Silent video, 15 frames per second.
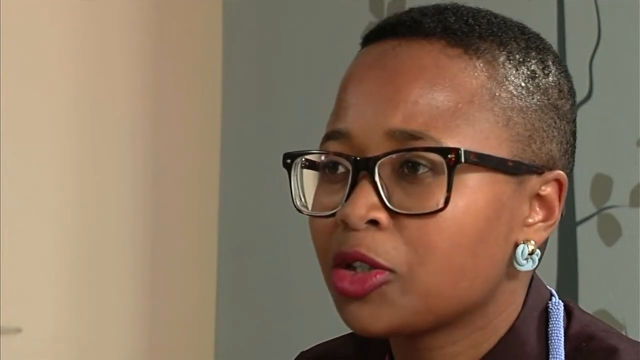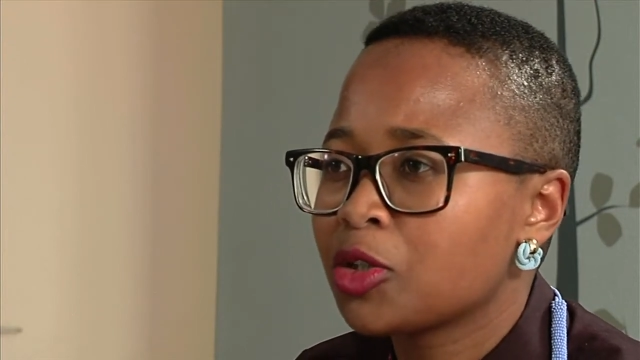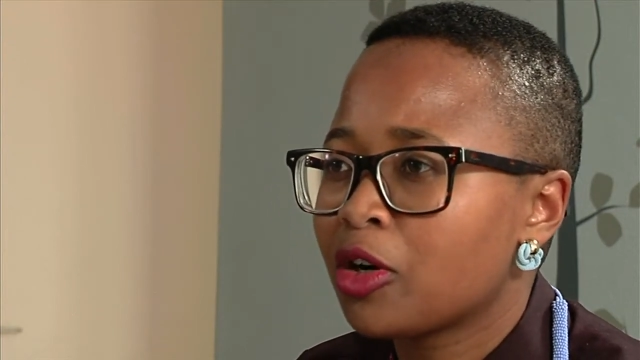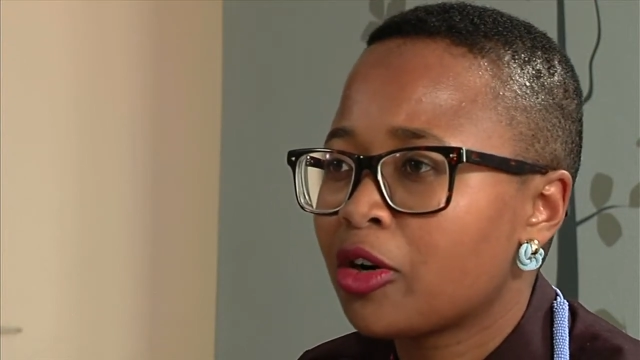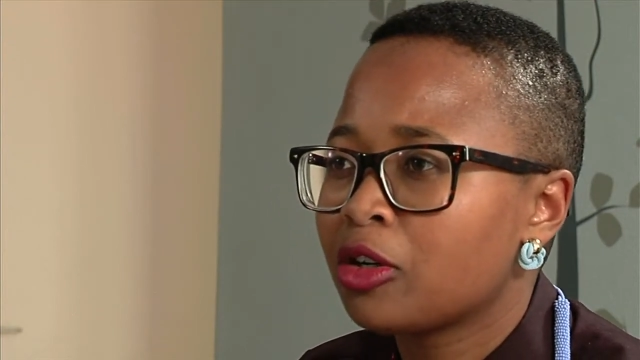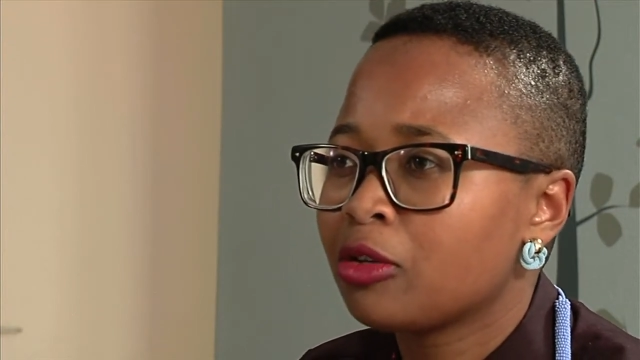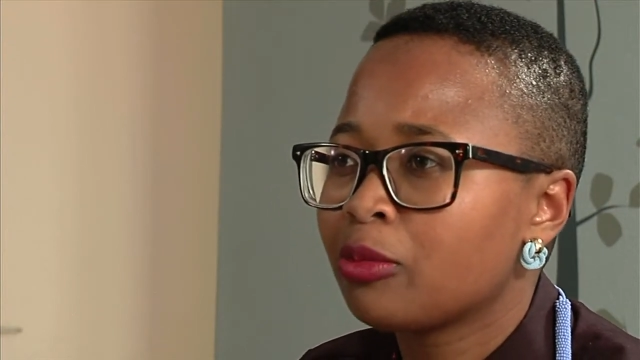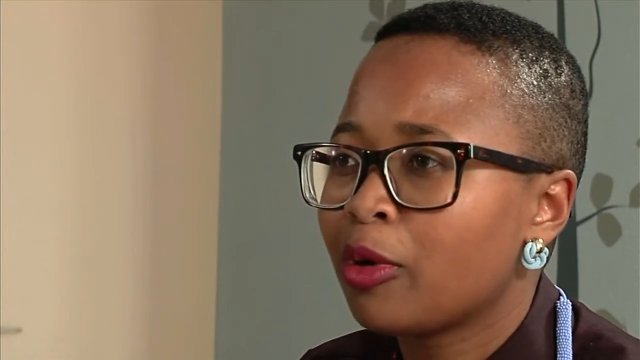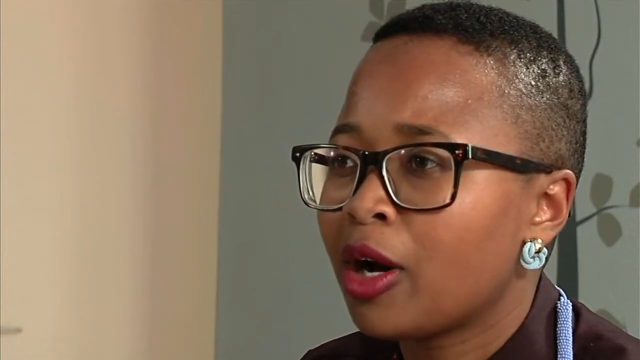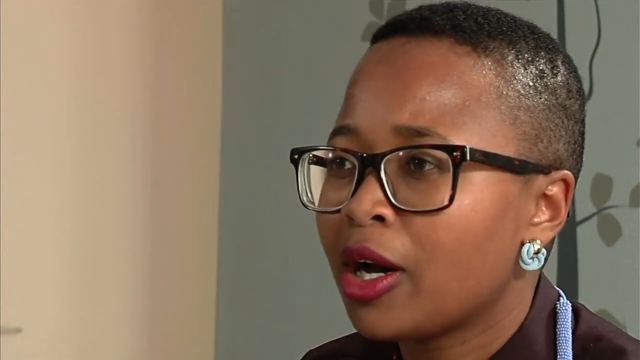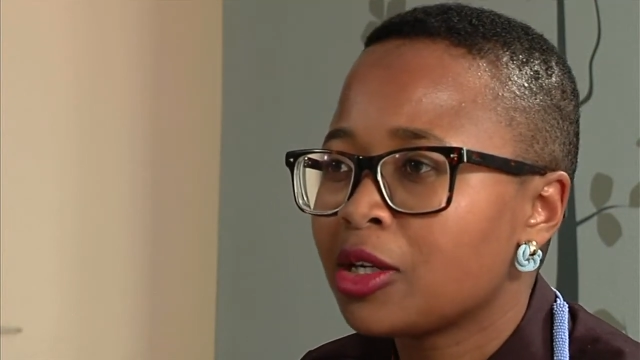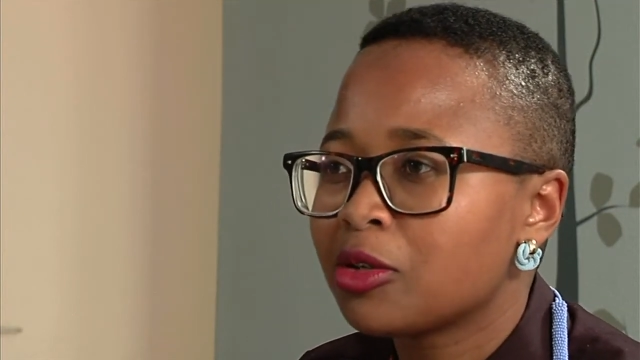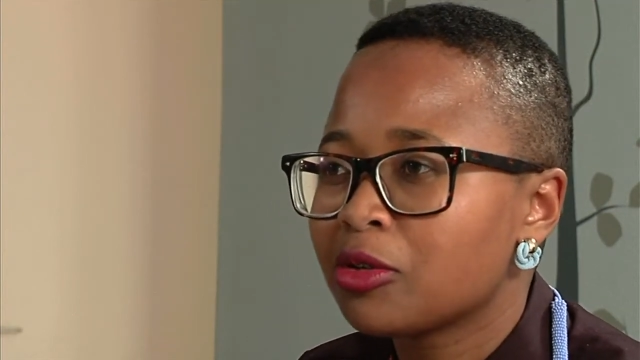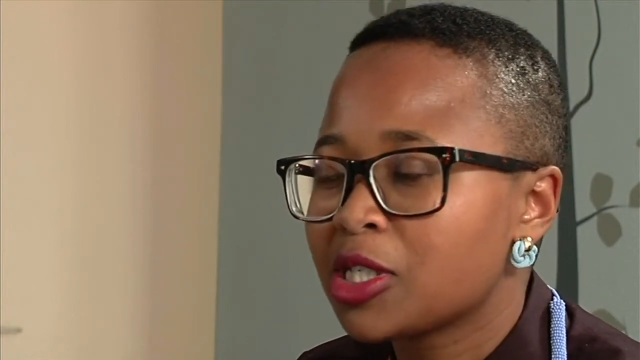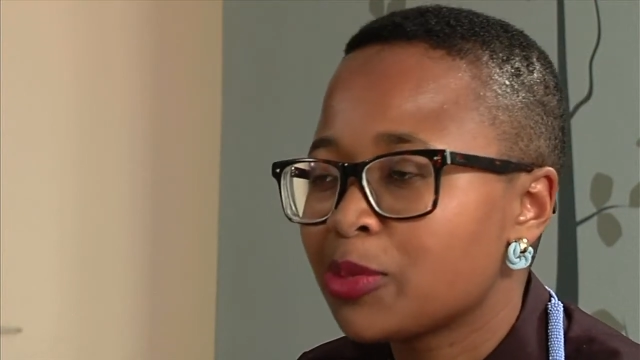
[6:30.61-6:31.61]
notarial
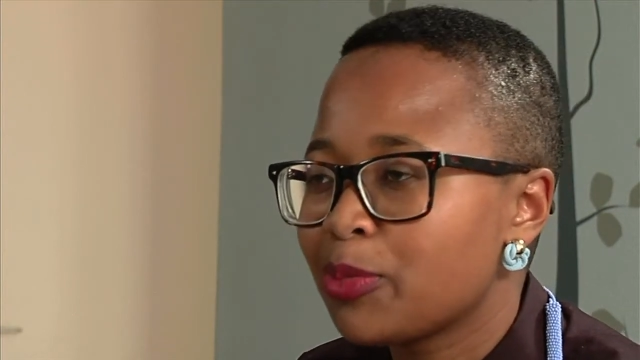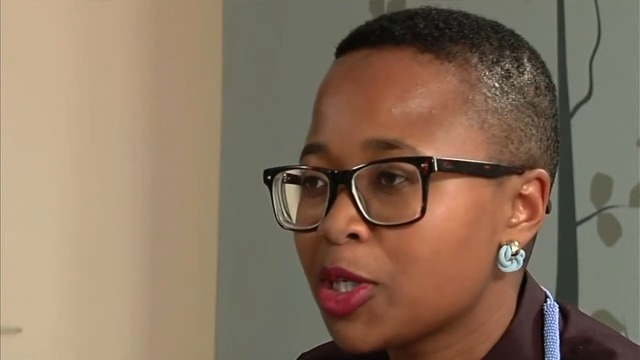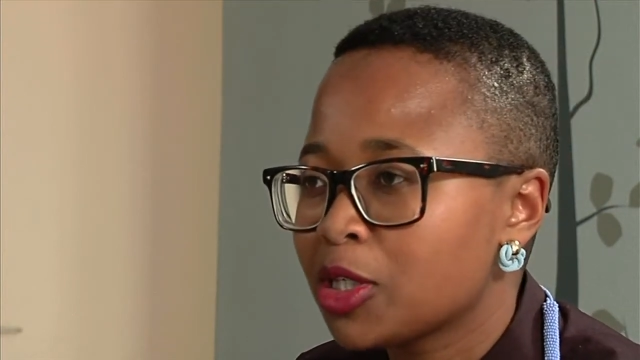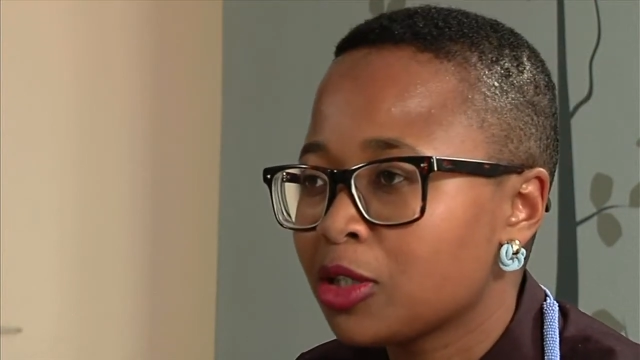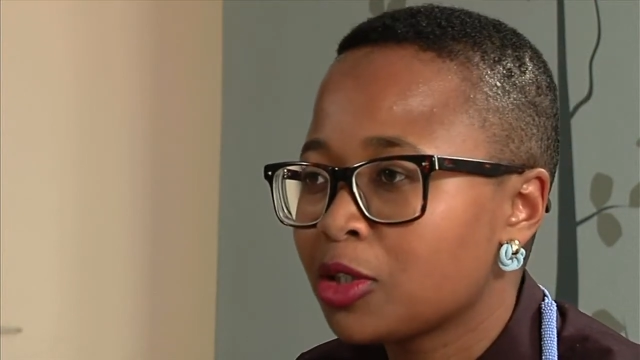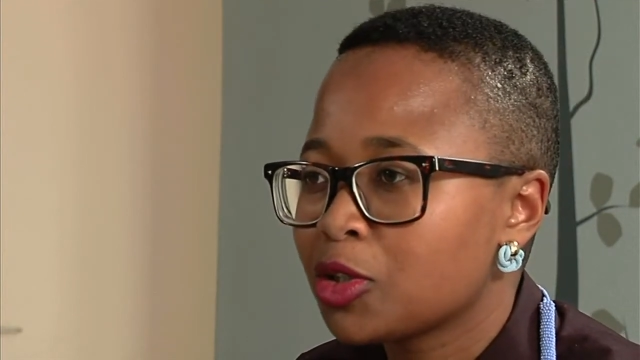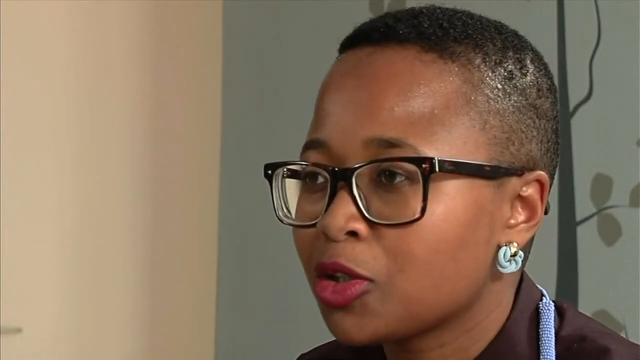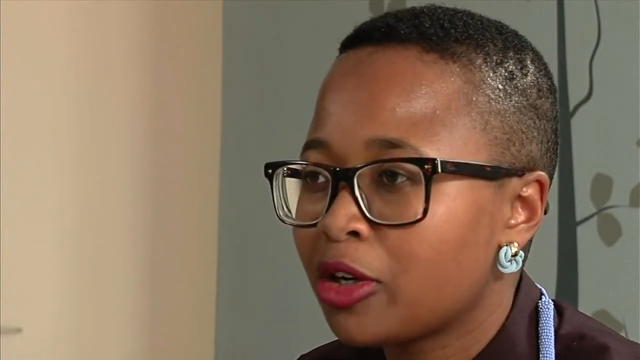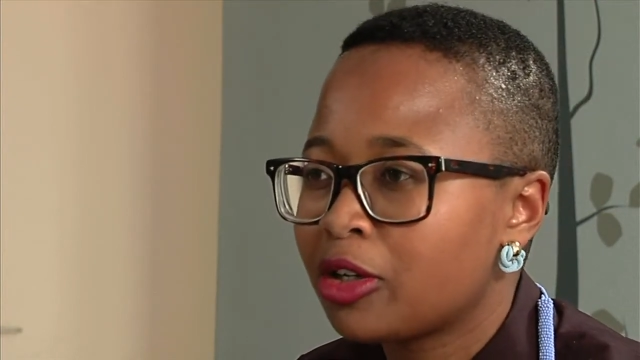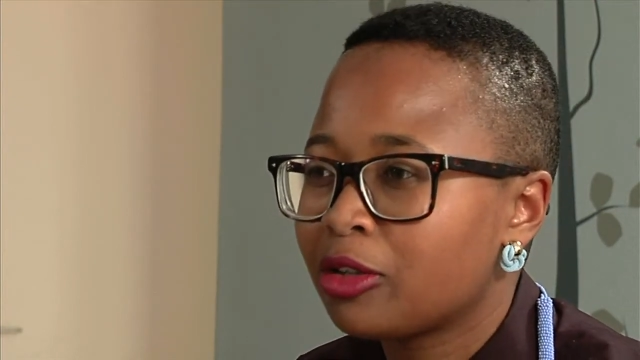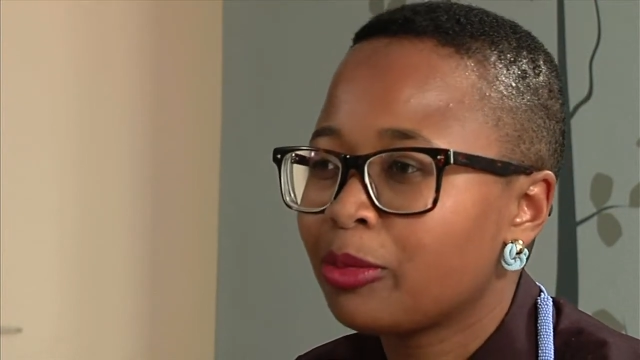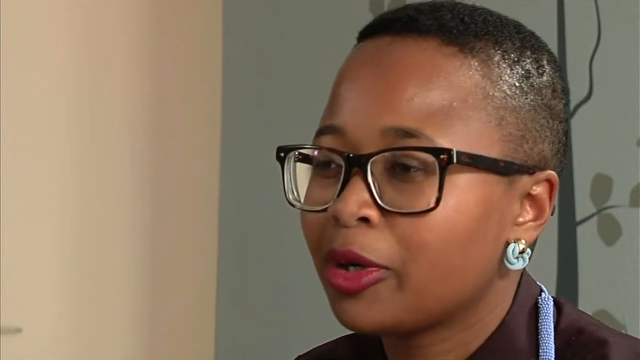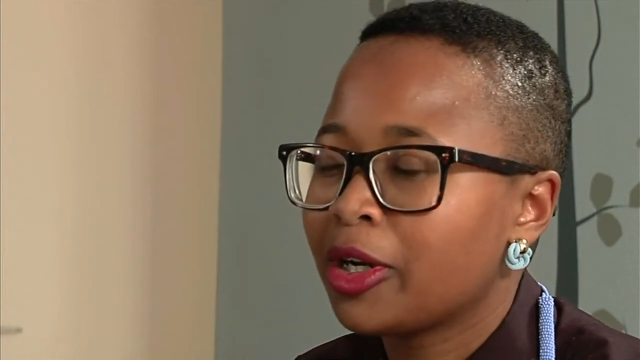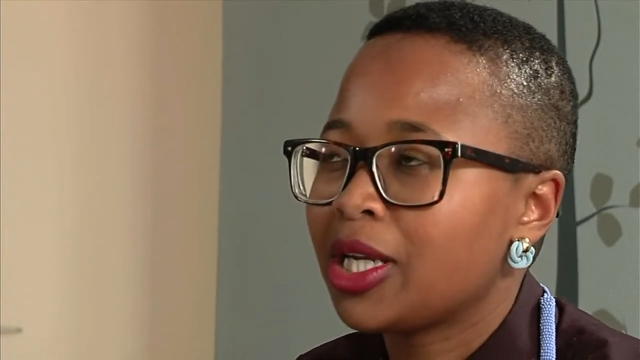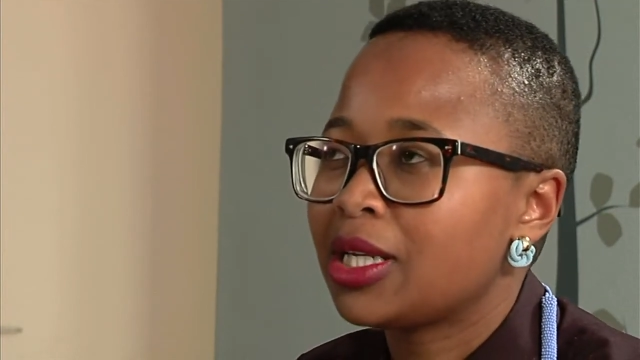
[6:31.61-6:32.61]
bond or a special
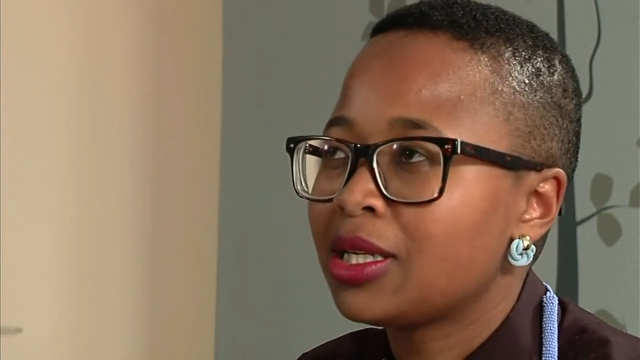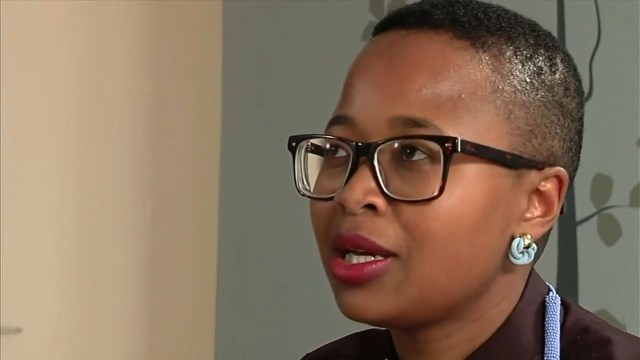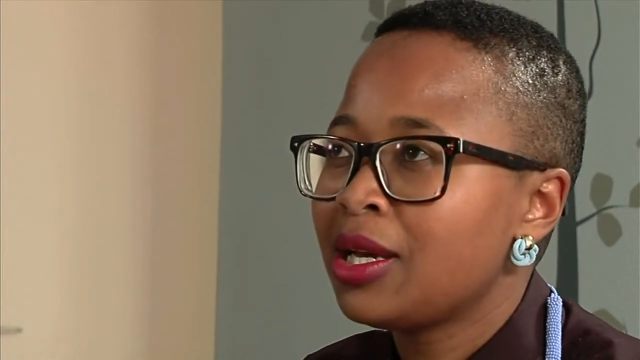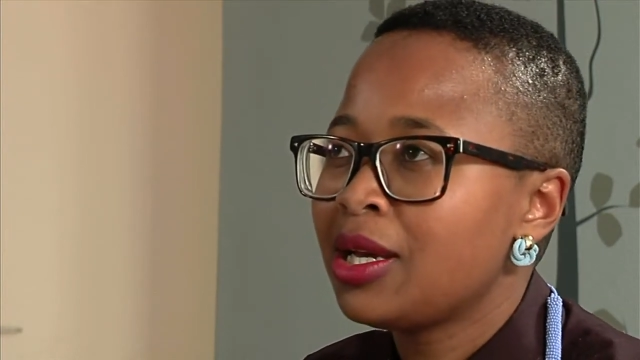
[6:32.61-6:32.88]
notarial bond.